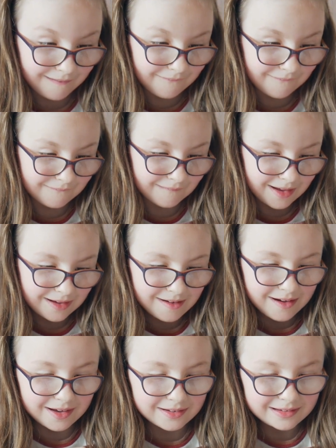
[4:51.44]
Oh, my
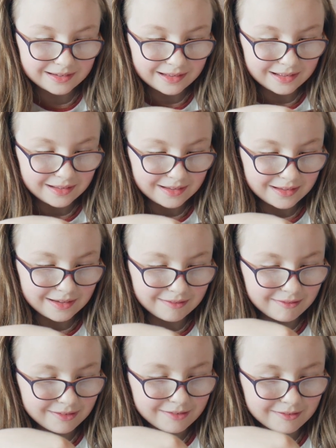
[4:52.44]
God.
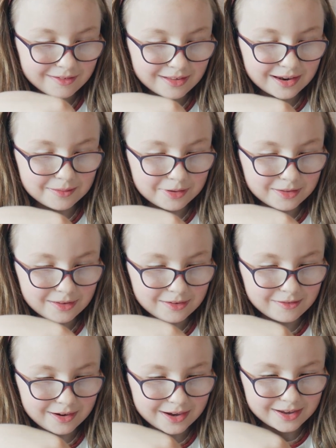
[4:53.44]
I was so excited about
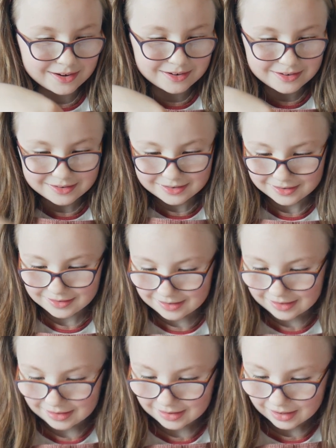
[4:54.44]
this dragon.
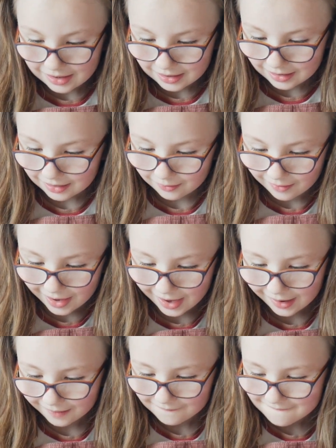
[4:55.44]
He's
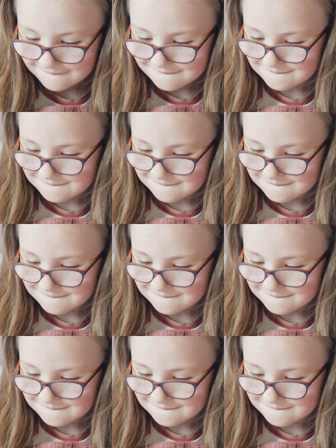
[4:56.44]
rare.